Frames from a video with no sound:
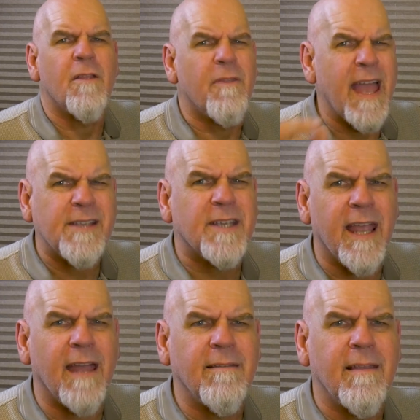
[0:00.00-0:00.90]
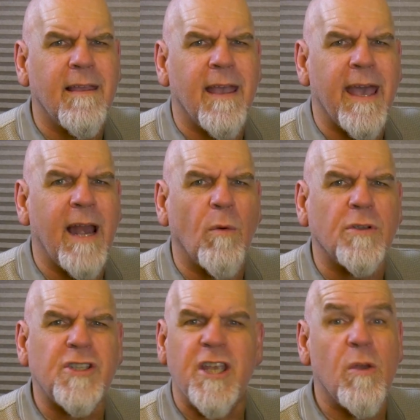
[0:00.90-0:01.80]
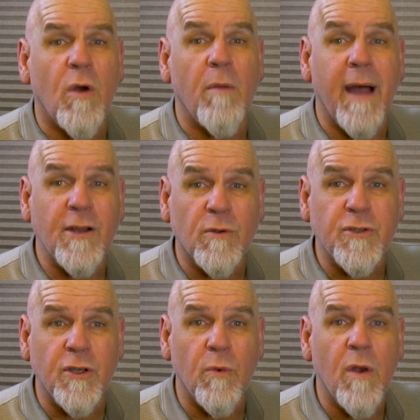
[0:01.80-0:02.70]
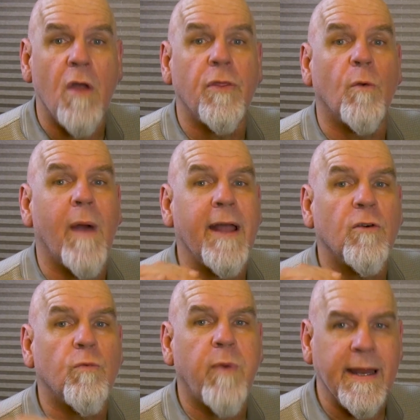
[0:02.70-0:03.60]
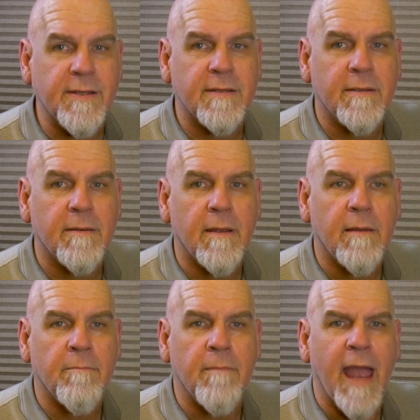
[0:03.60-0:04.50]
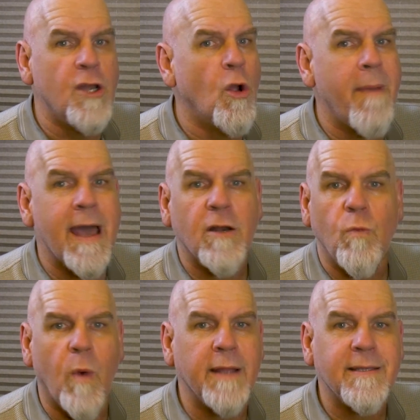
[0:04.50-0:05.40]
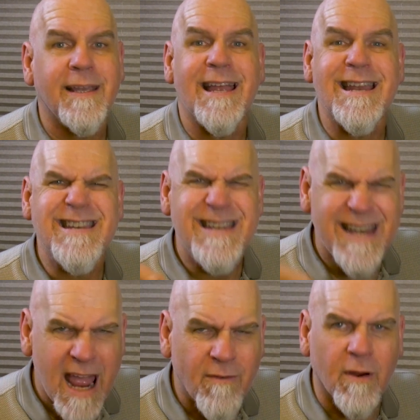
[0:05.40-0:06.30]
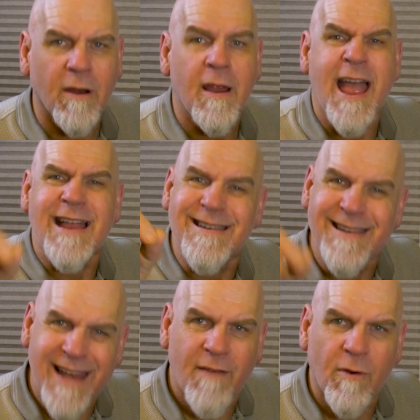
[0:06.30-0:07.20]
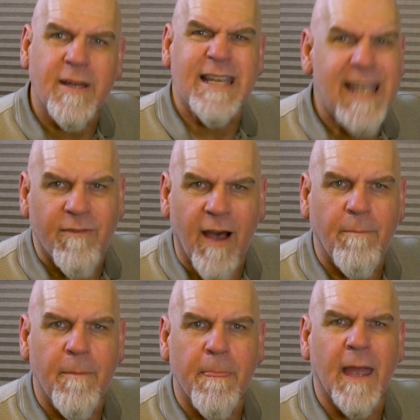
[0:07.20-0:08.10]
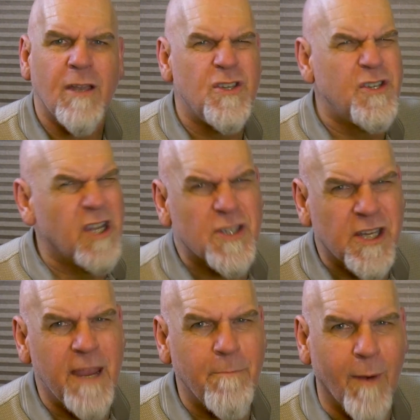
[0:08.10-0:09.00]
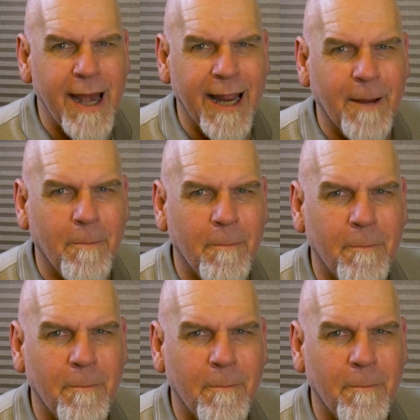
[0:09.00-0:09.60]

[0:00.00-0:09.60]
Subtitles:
Thanks again, and I will see you on Module 2, The Writer Writes. And no matter what, never, never give up. Just keep writing.